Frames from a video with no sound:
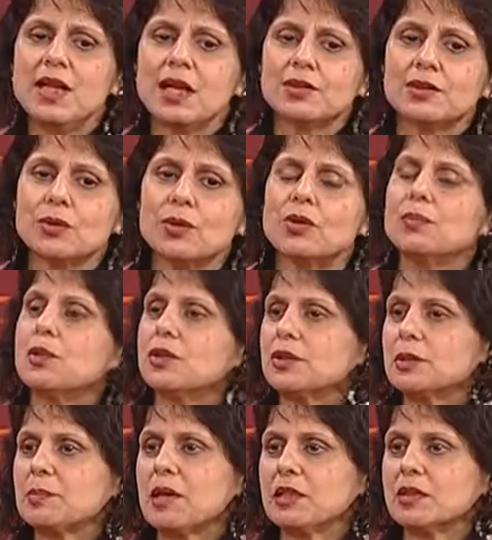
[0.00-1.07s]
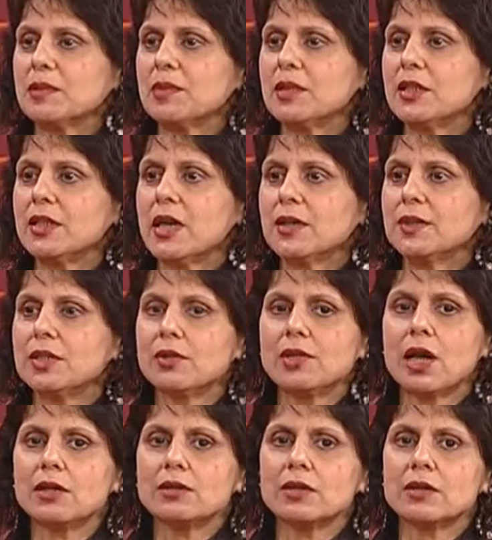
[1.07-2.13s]
has to hold more responsibility. I know
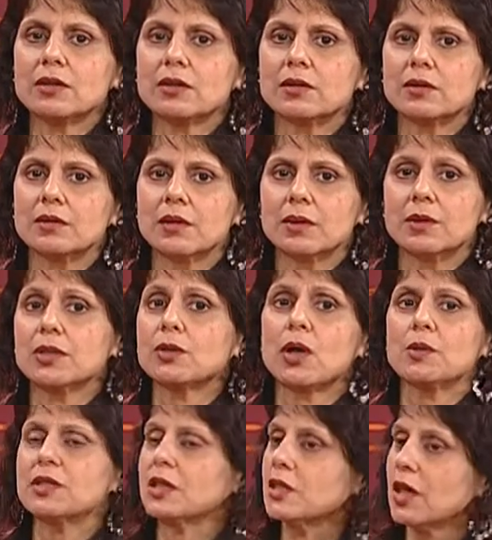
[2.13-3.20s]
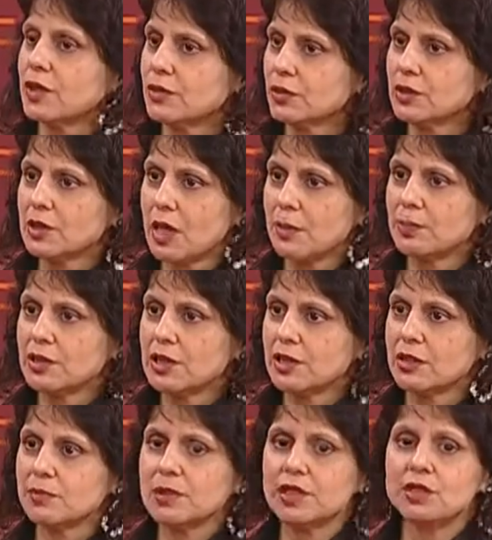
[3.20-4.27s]
now there's always a cutthroat
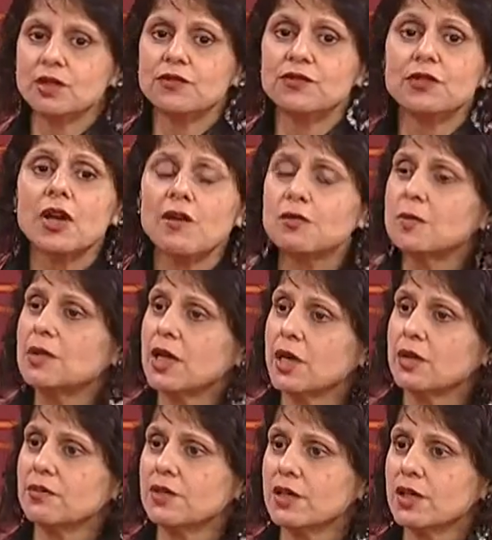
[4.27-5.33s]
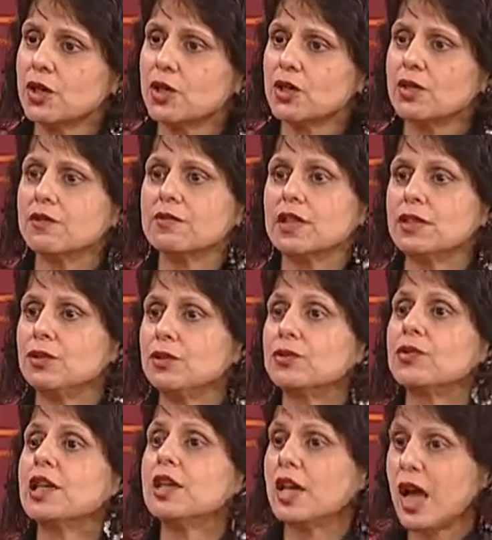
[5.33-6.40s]
competition, but if you have to be ahead of the curve, then you
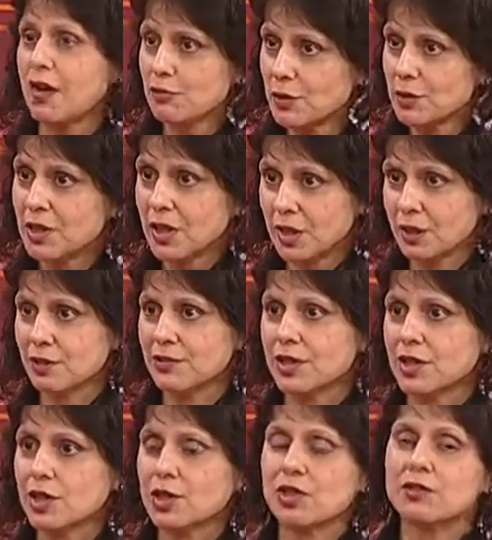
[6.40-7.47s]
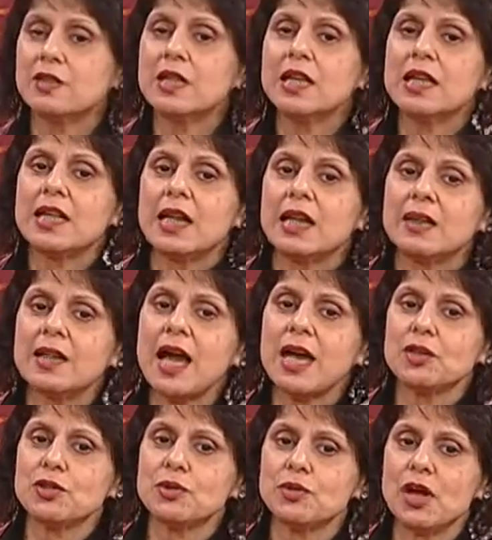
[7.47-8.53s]
really have to be ahead of the curve. In
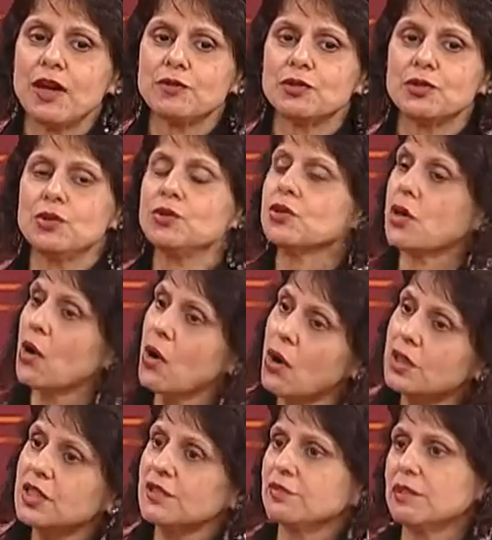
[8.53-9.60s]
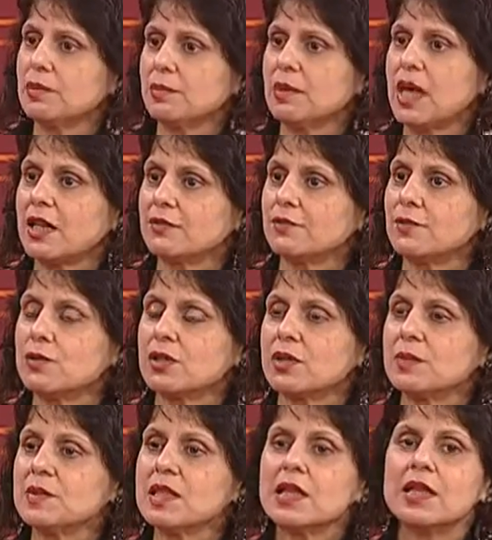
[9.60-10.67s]
that, you have to use all different
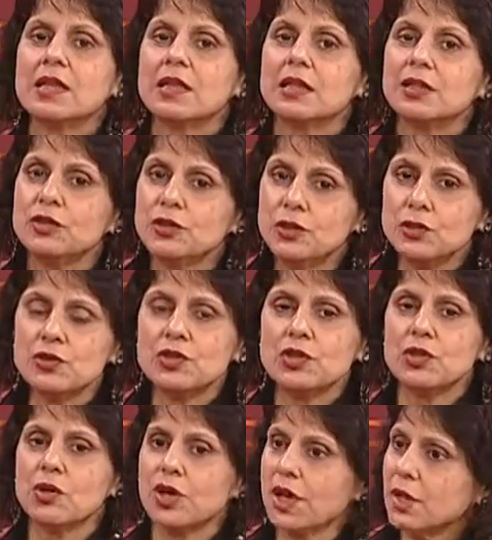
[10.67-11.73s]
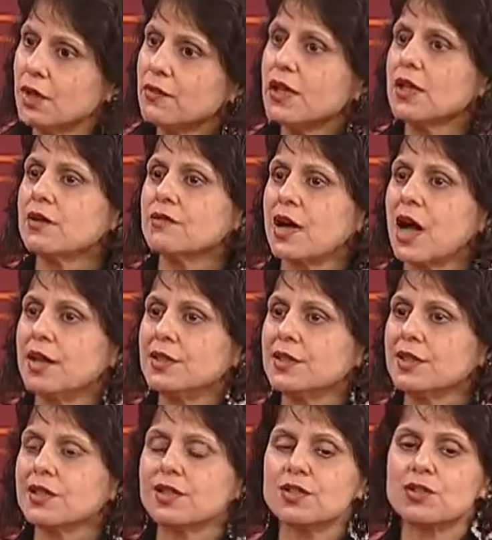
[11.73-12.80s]
platforms, use your innovative
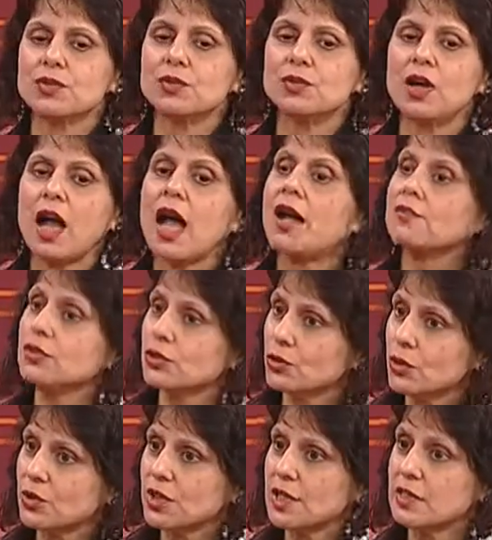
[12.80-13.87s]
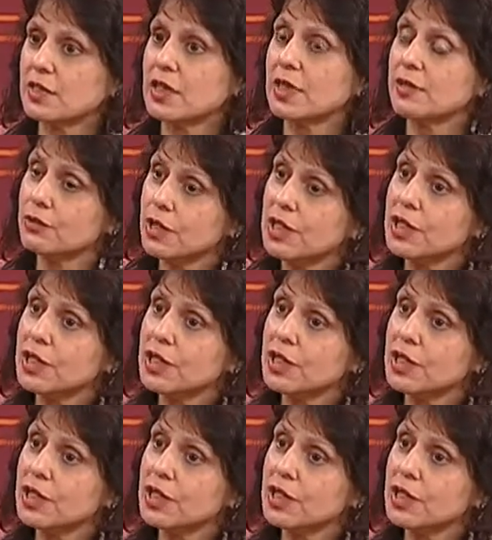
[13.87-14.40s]
ideas to have stories that really.